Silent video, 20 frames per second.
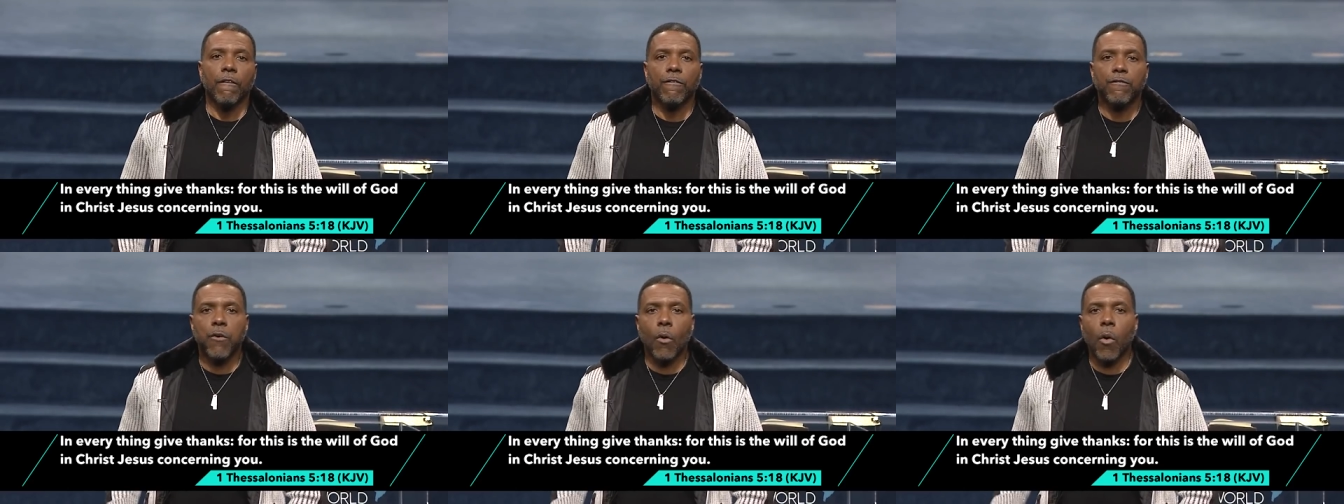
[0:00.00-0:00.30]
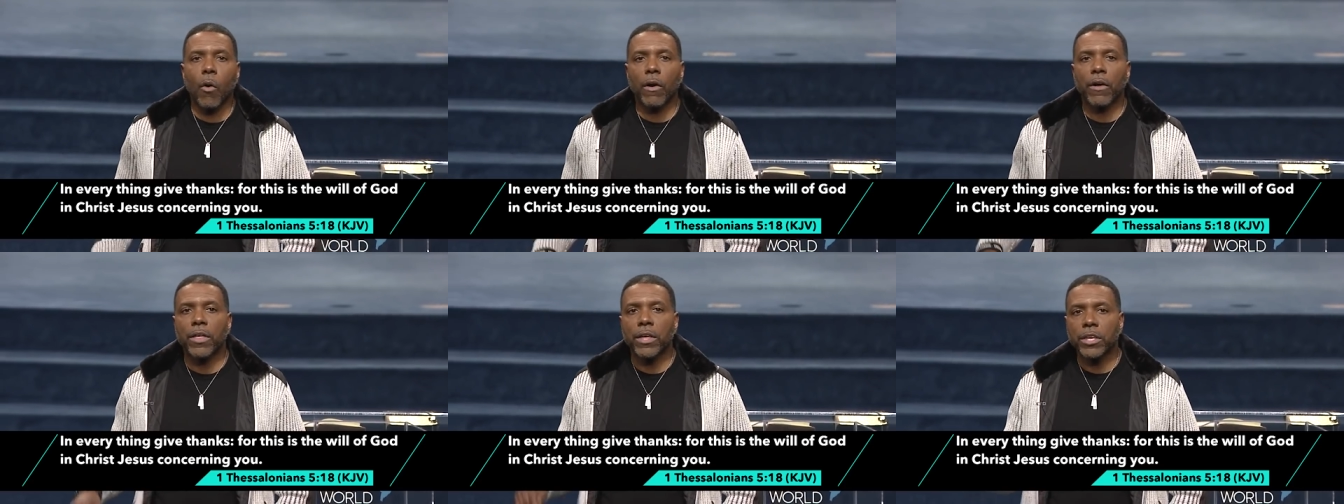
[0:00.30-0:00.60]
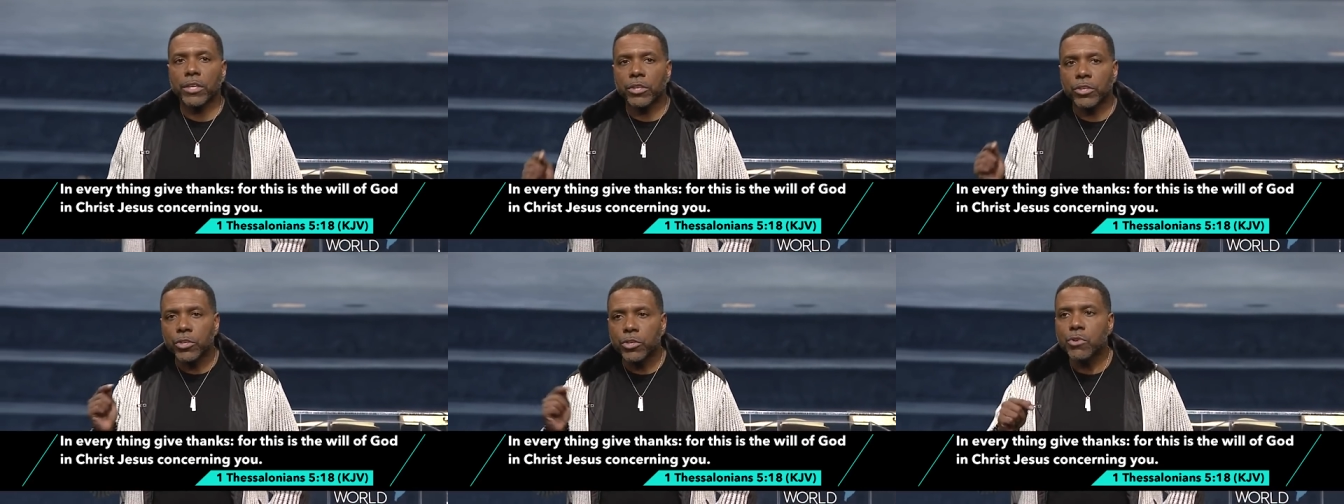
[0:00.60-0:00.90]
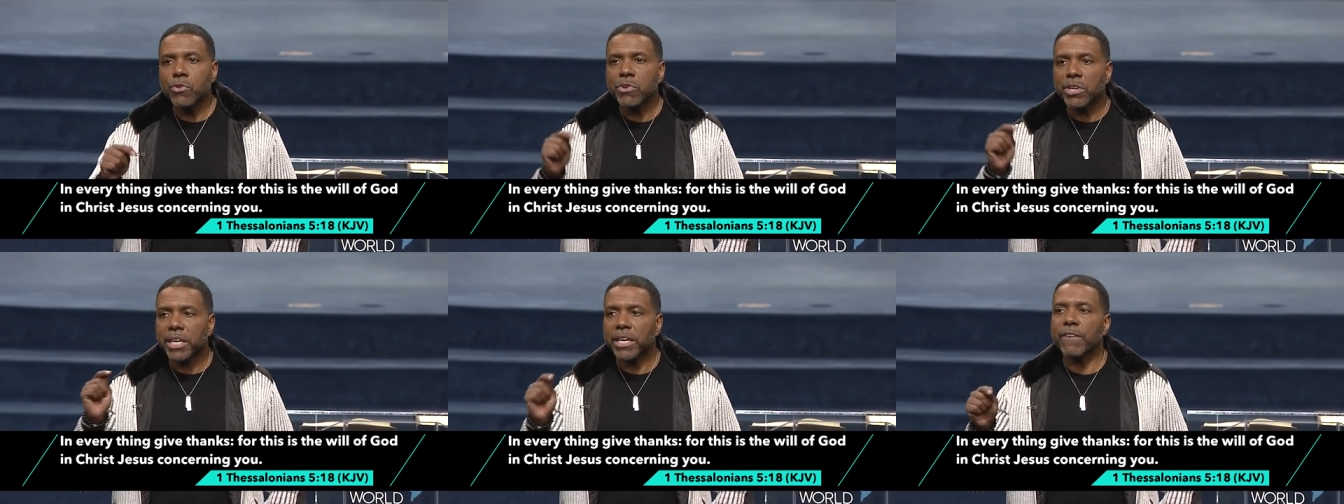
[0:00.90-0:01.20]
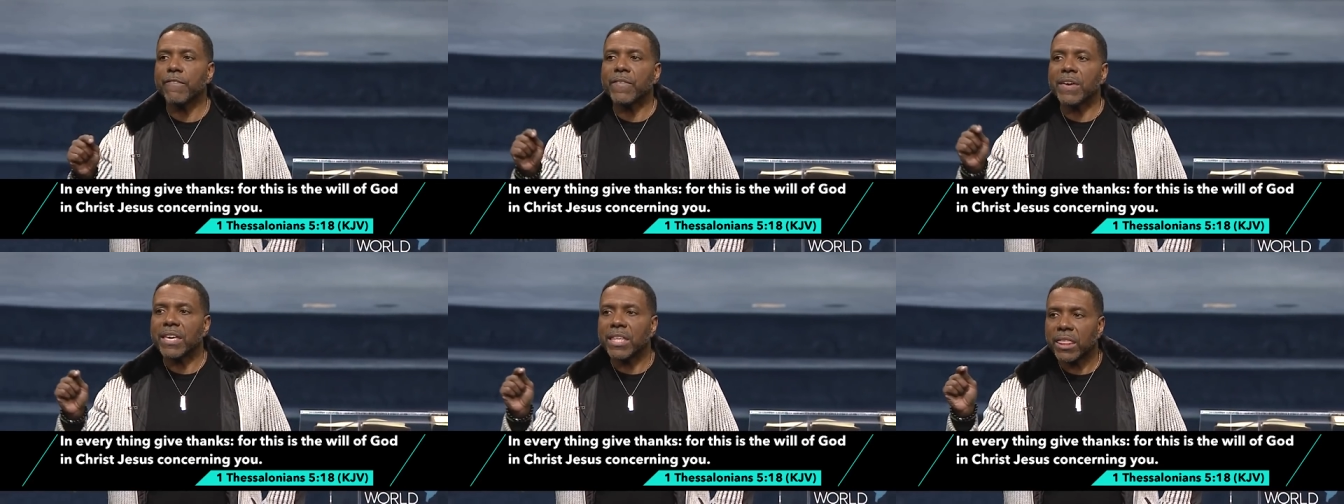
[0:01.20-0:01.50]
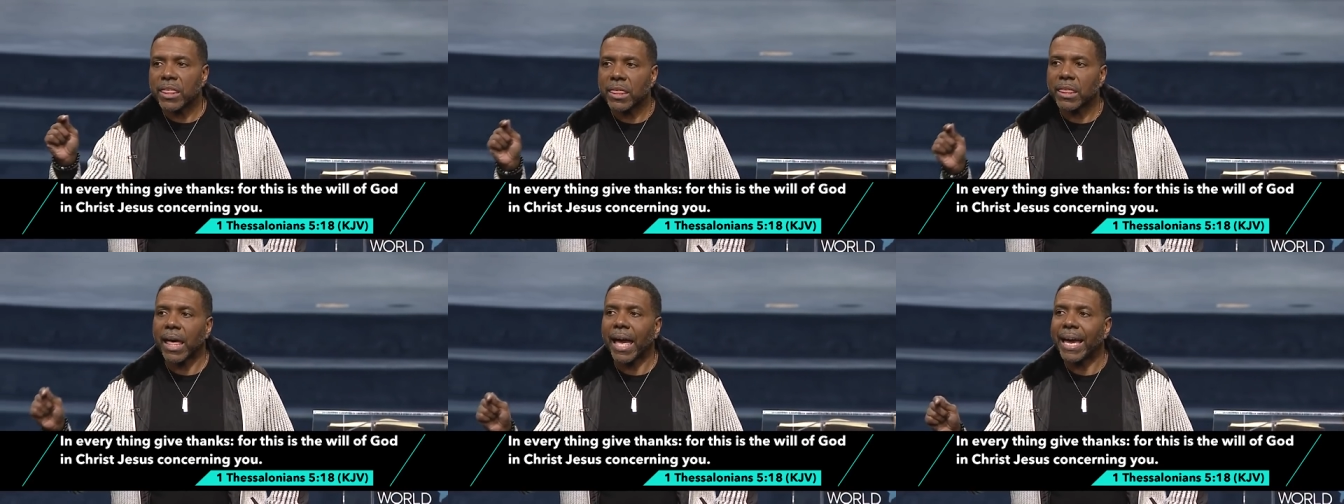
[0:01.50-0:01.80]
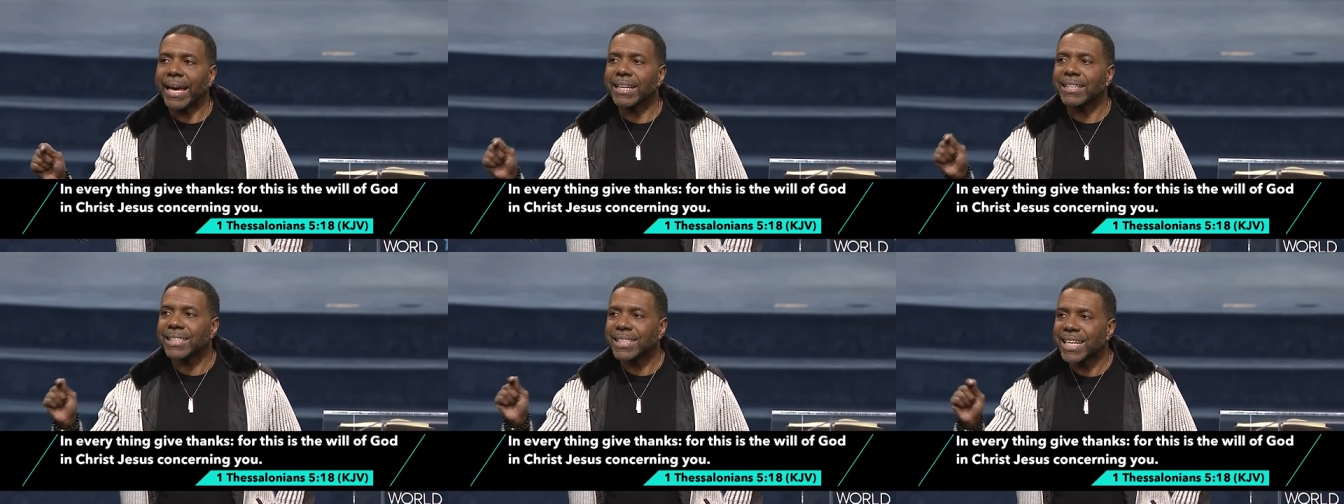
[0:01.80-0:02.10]
For you giving
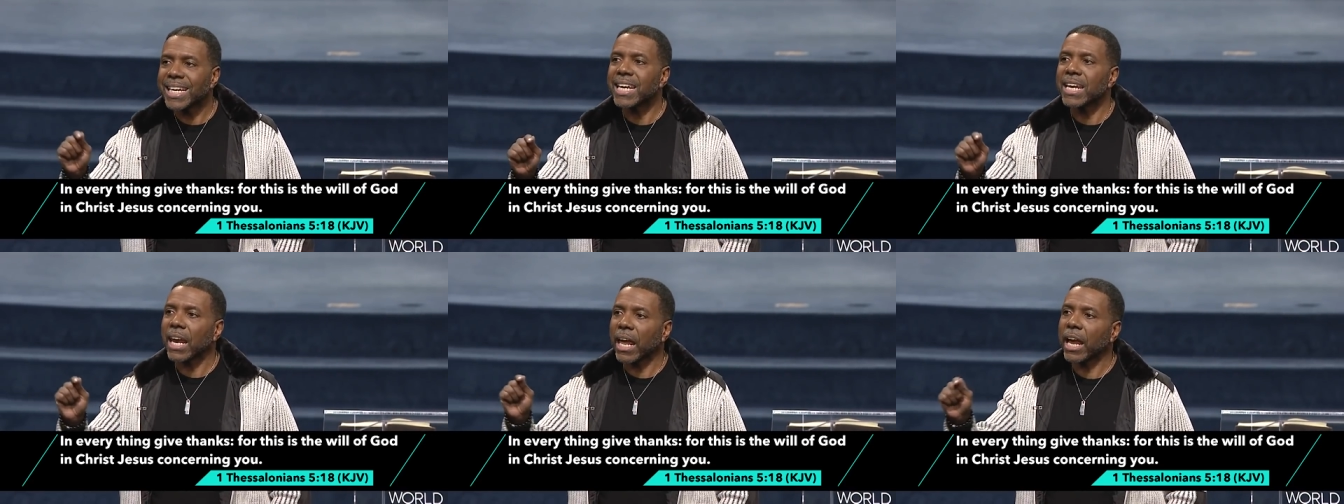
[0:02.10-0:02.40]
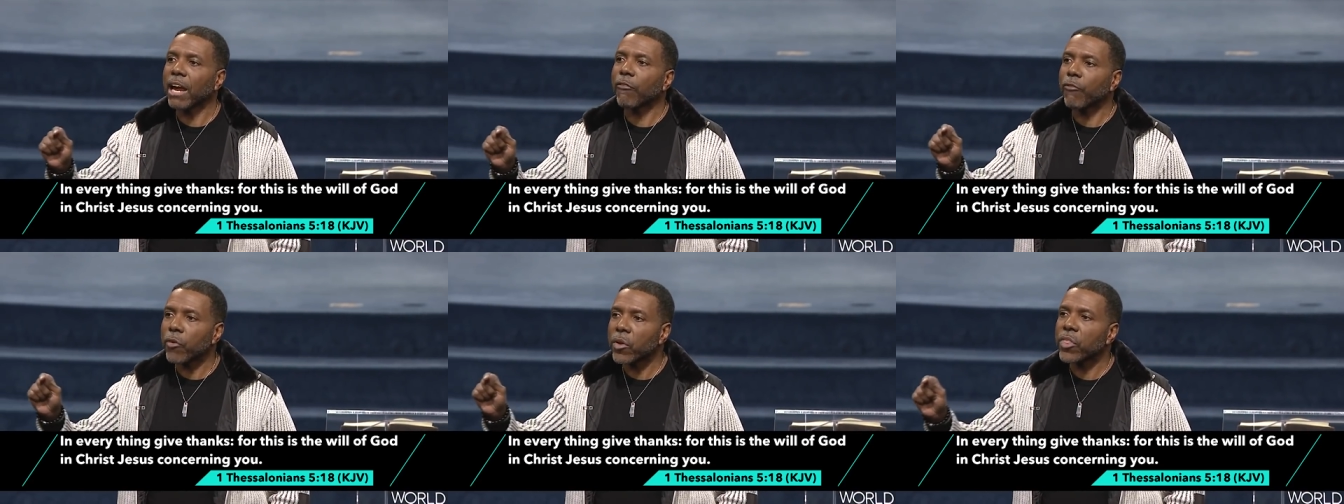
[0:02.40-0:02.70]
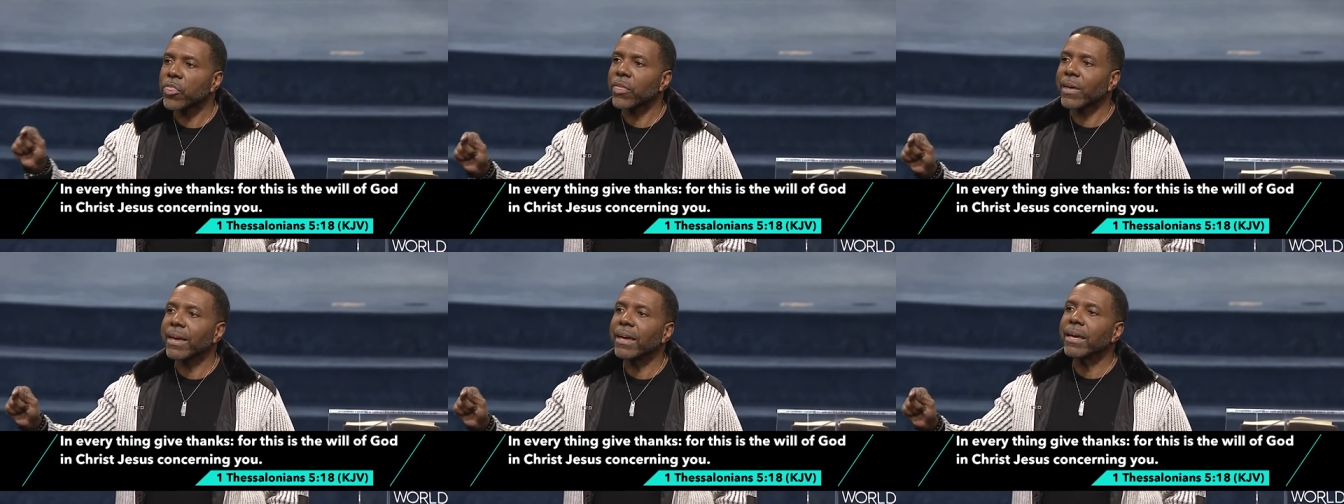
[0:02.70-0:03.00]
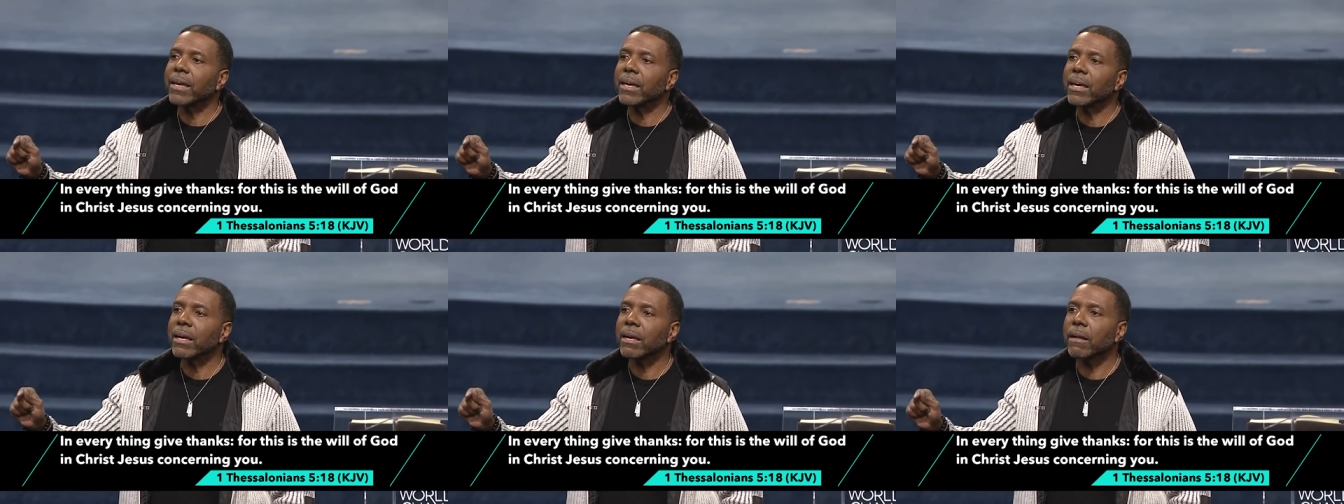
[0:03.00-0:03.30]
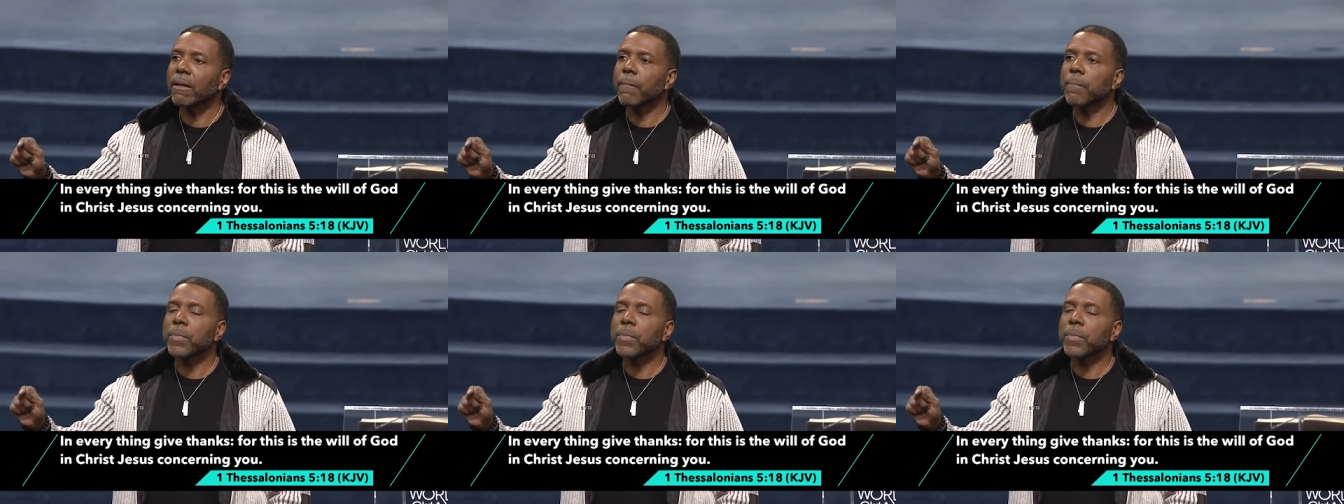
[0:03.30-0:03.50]
thanks in everything